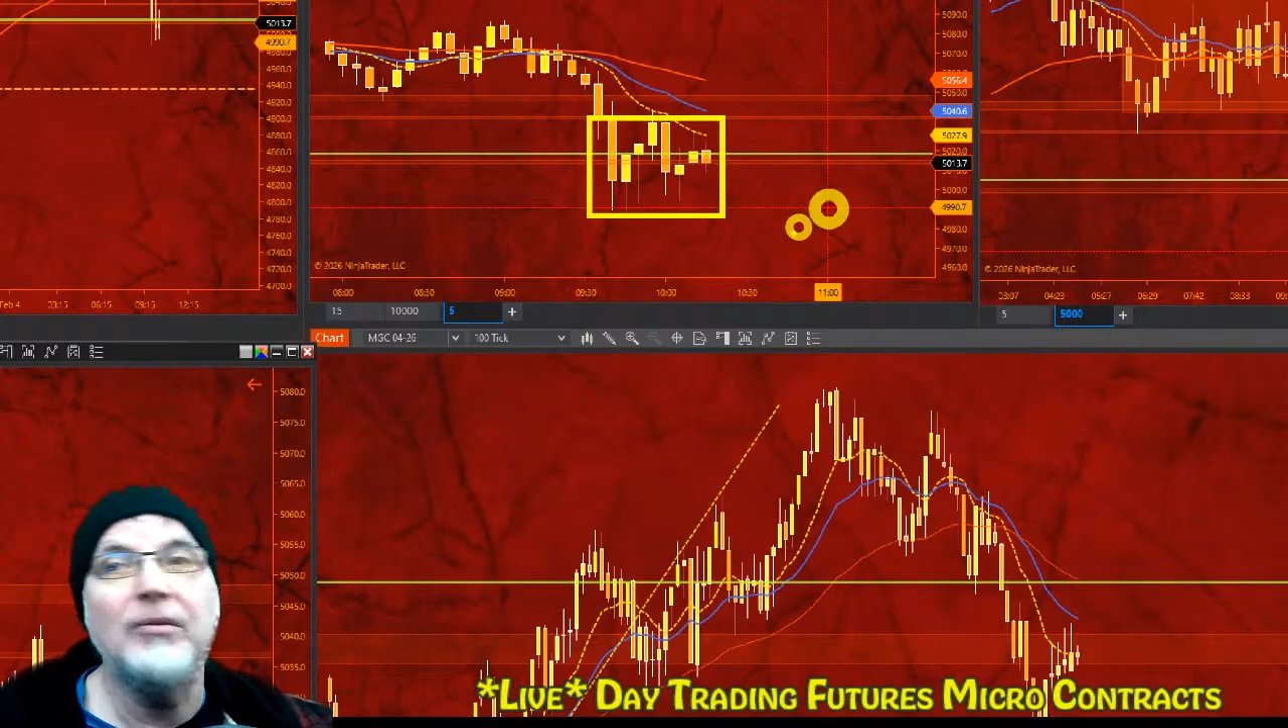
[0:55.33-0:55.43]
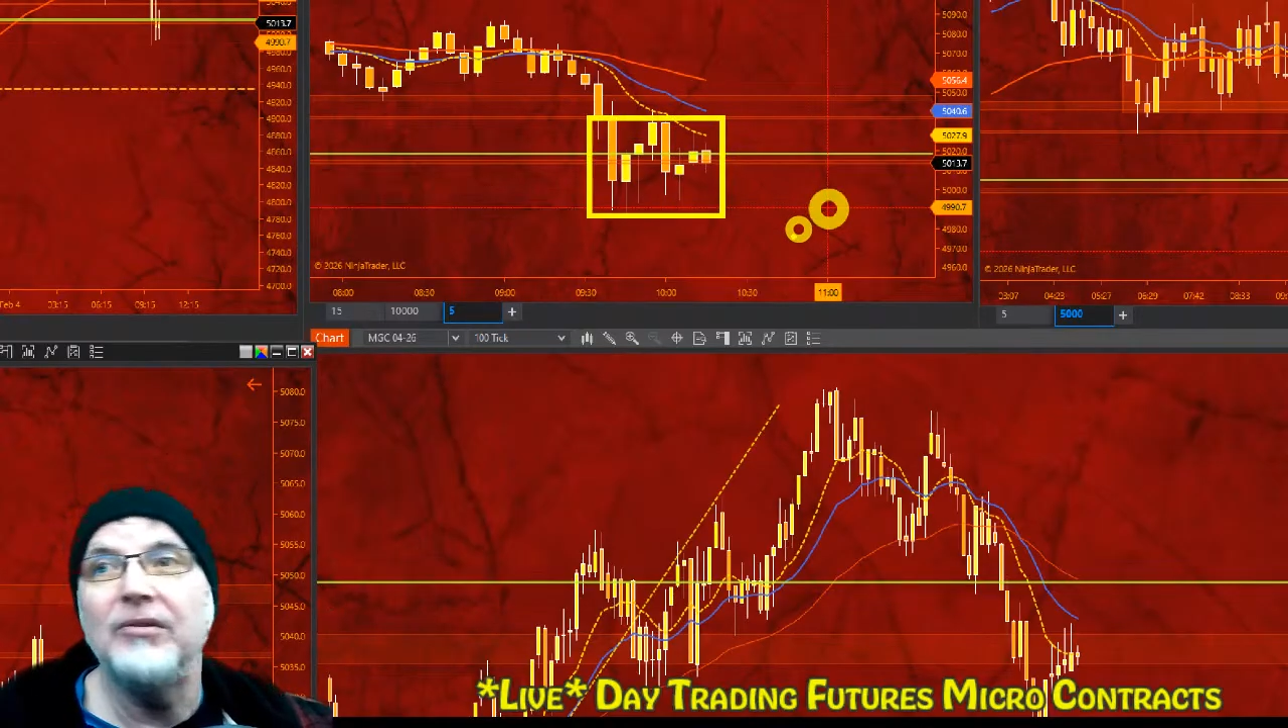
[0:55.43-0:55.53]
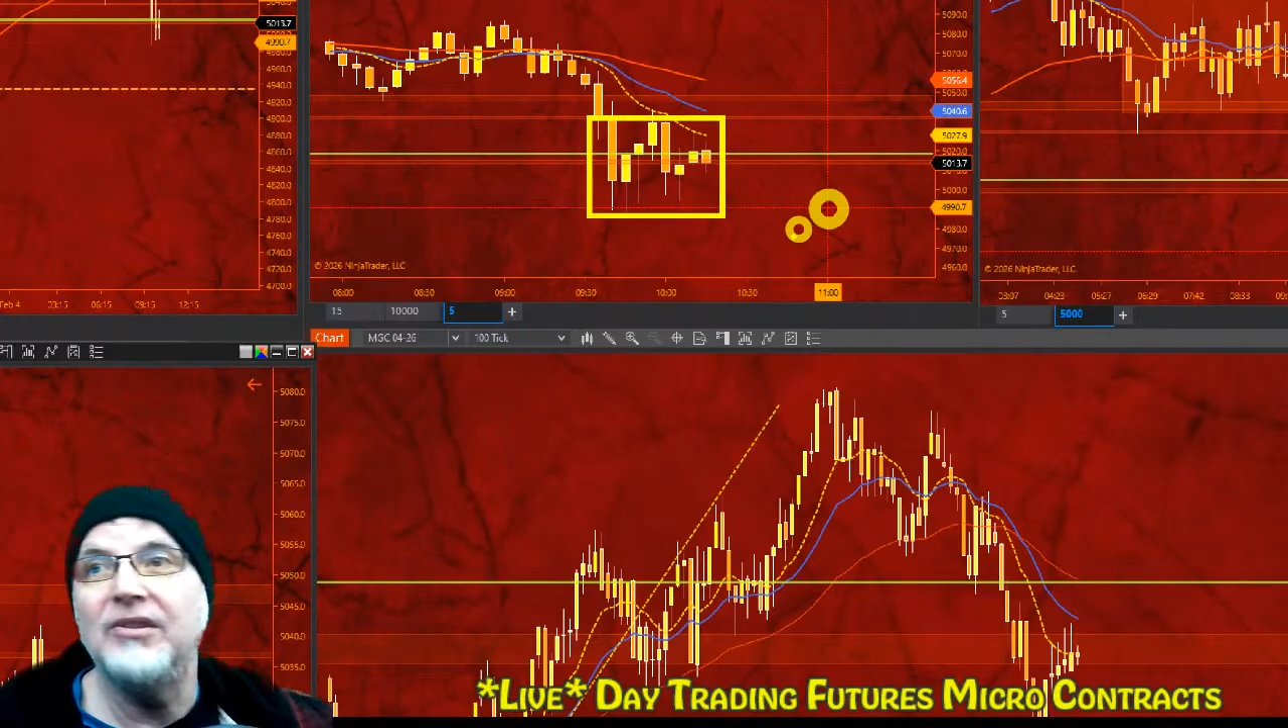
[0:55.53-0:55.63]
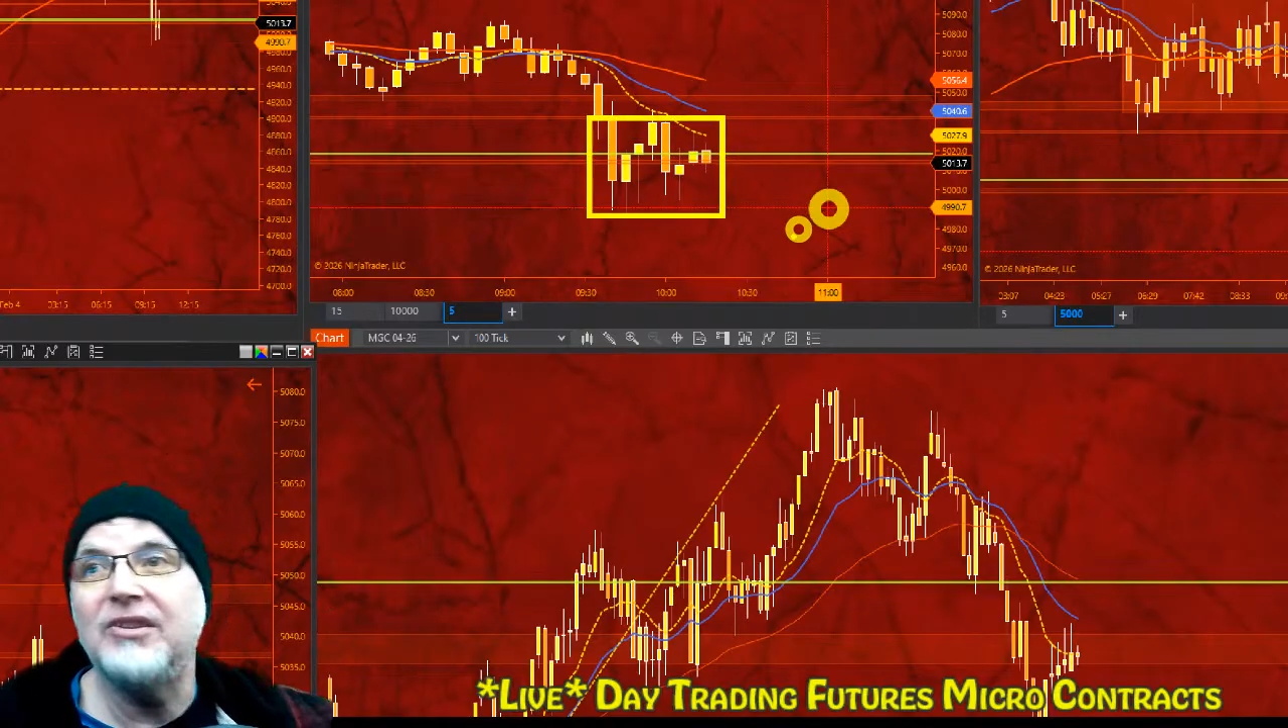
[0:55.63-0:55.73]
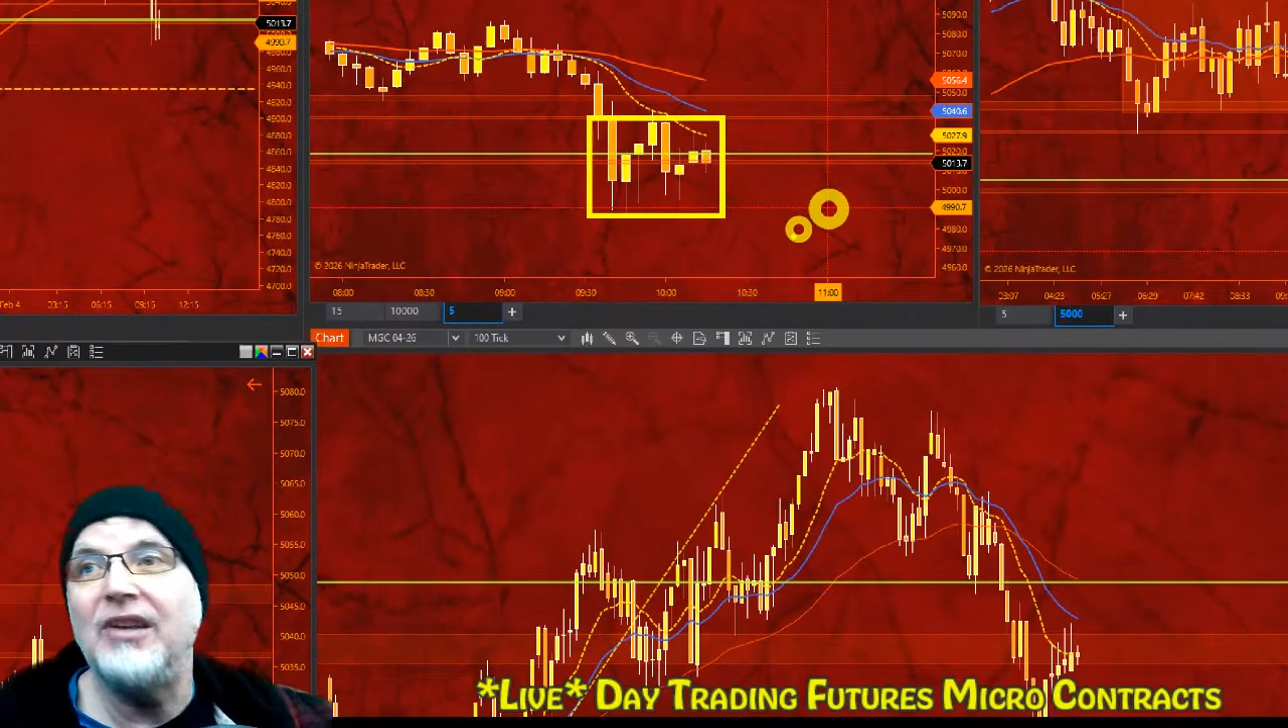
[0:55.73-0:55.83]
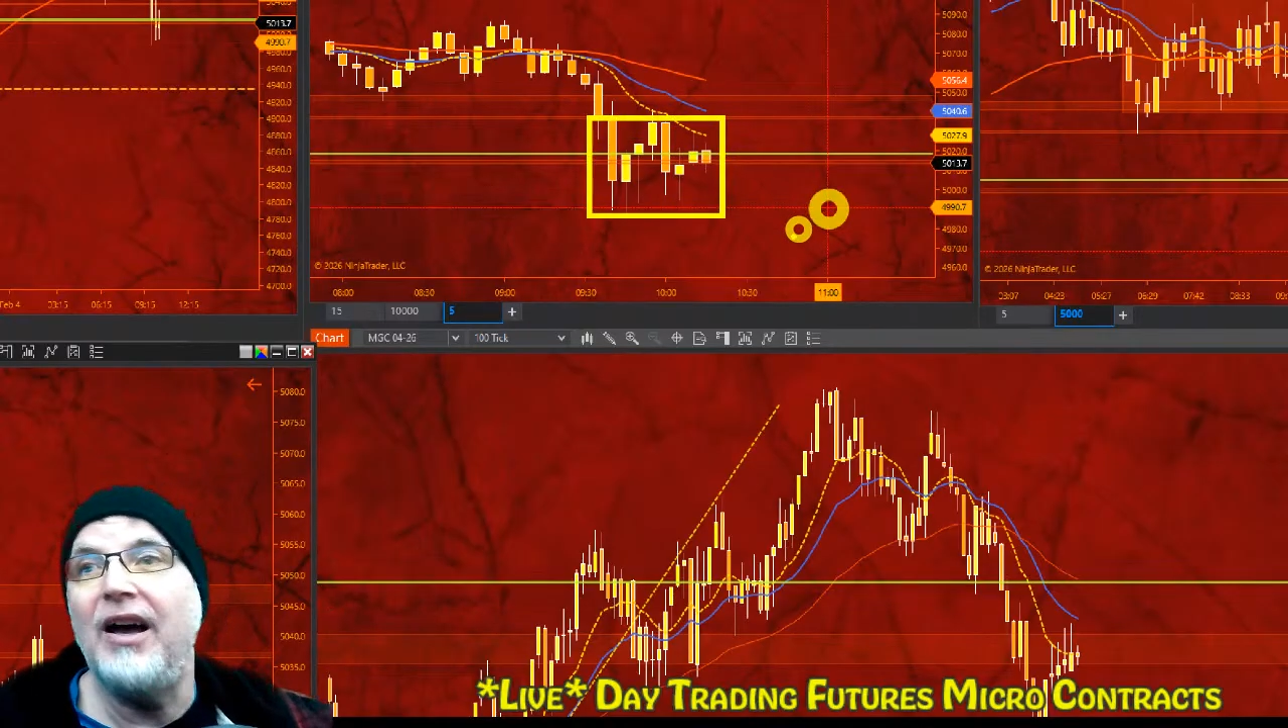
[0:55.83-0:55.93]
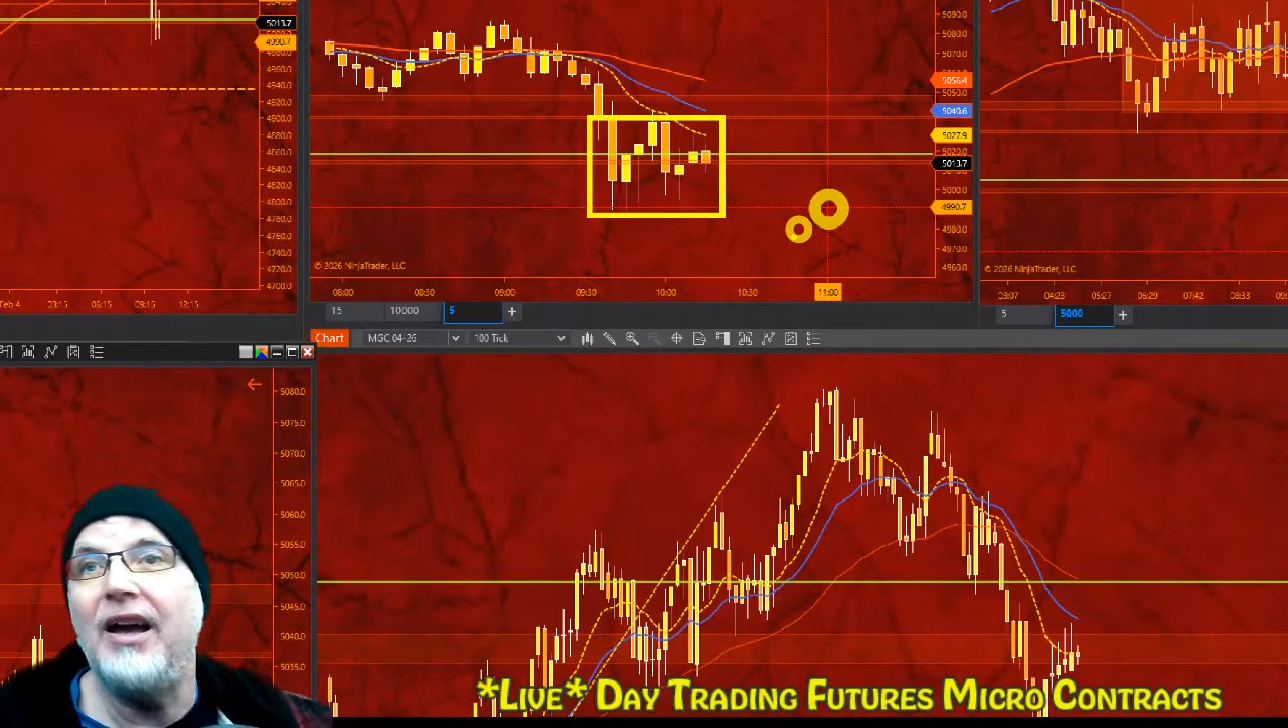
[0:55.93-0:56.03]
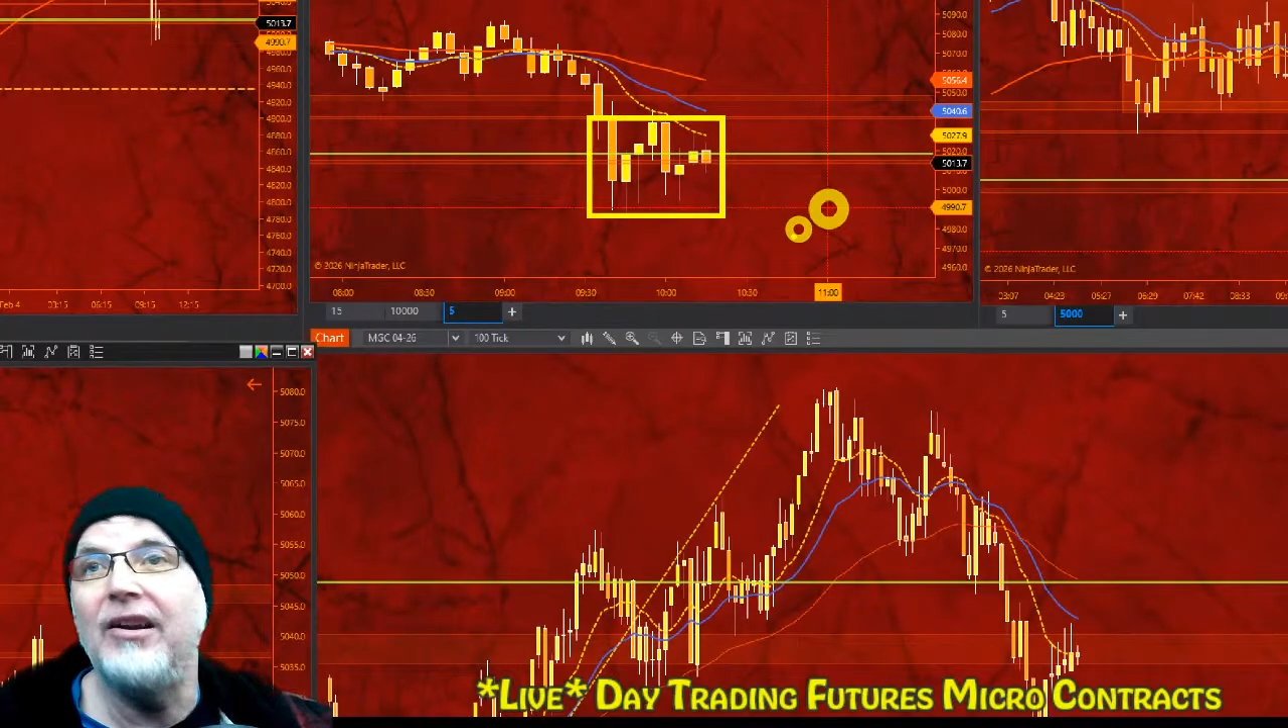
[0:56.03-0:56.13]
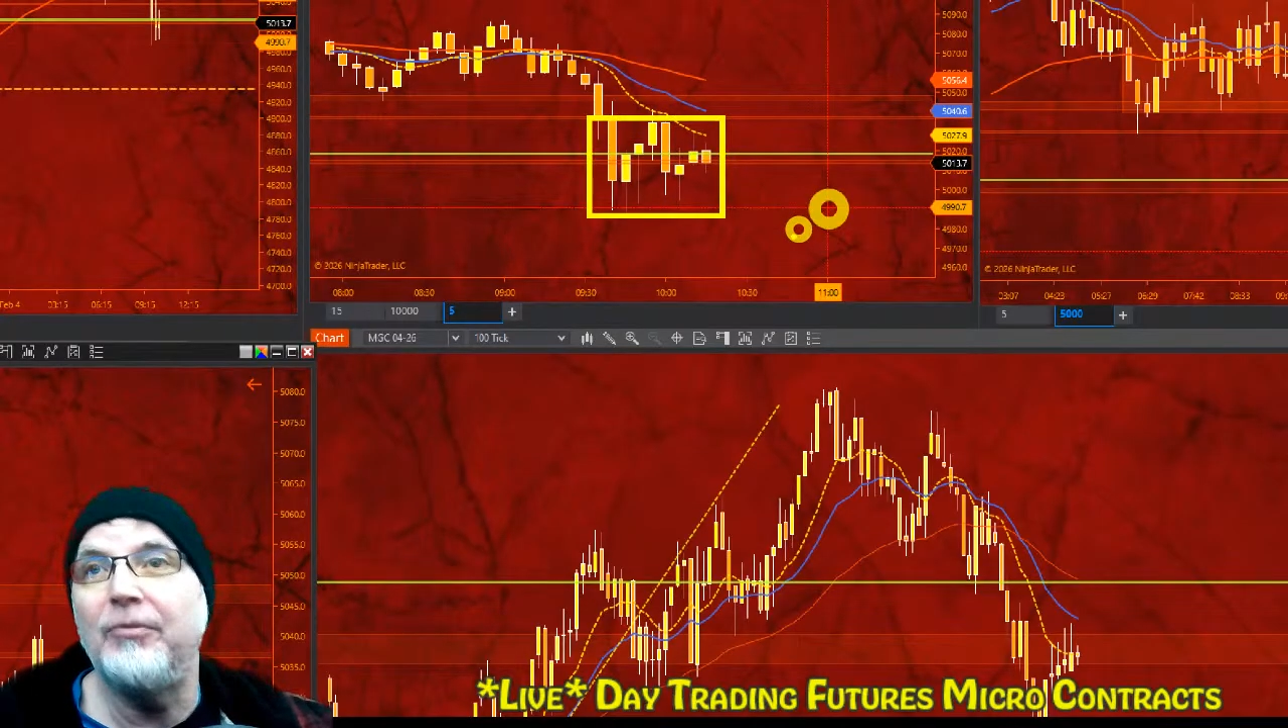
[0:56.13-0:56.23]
side of